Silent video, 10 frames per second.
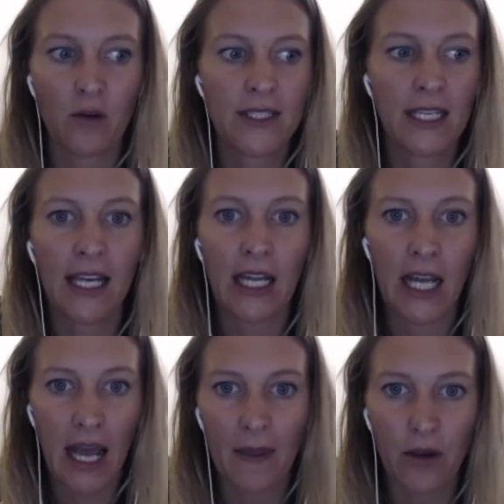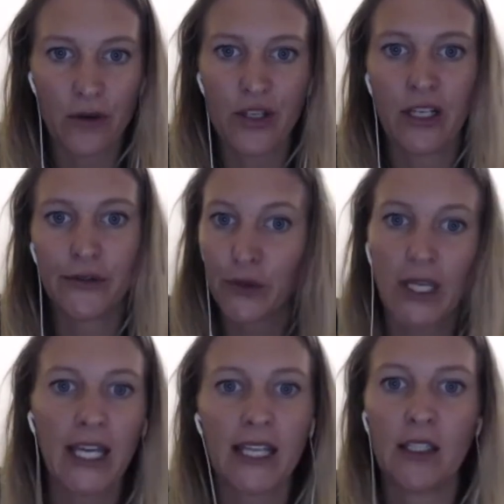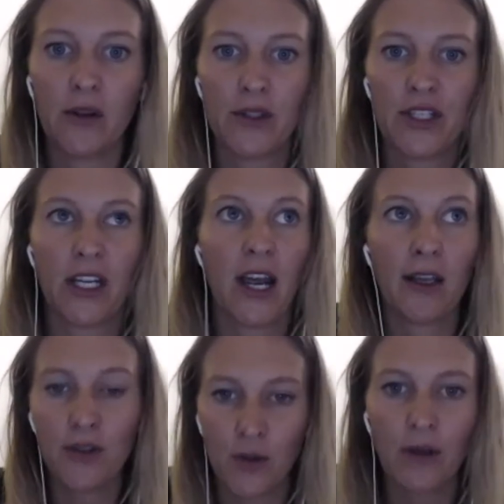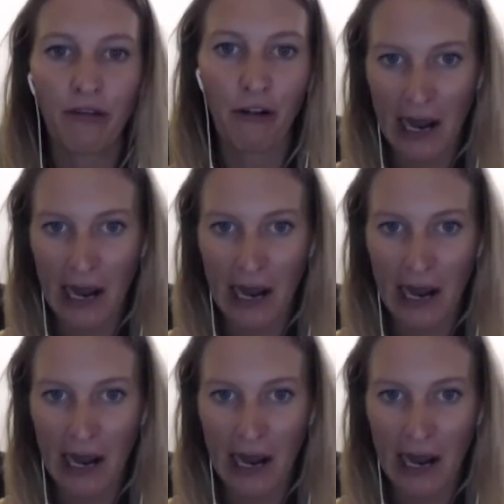or sitting like at the ocean and looking at the ocean i could do it for